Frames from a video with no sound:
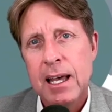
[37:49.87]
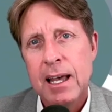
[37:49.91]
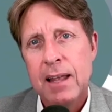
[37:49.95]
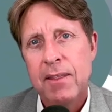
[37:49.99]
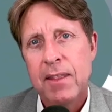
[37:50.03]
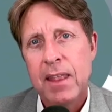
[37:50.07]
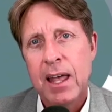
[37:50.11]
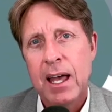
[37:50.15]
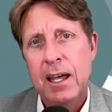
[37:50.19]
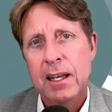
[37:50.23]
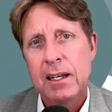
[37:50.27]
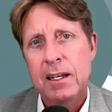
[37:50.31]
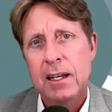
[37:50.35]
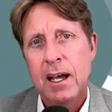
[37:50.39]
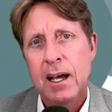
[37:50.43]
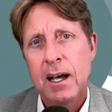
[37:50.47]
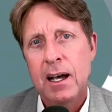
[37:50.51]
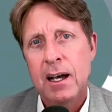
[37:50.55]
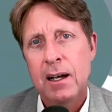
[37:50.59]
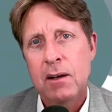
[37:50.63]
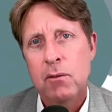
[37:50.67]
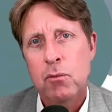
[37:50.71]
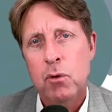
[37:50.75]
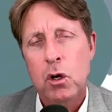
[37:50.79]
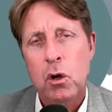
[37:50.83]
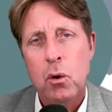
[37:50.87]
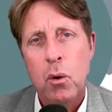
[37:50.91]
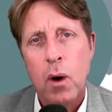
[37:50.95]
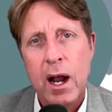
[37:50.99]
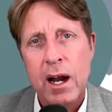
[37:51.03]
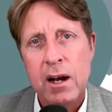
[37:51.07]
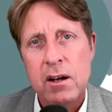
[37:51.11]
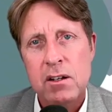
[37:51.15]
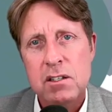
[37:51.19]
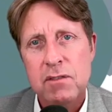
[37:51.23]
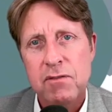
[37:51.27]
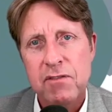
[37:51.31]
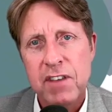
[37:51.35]
that
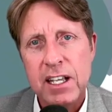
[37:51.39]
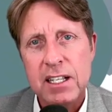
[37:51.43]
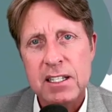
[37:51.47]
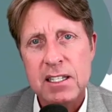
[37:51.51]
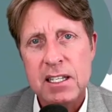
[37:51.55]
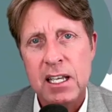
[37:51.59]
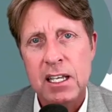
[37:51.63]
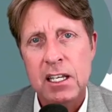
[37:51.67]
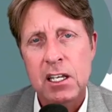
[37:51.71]
requires fixing.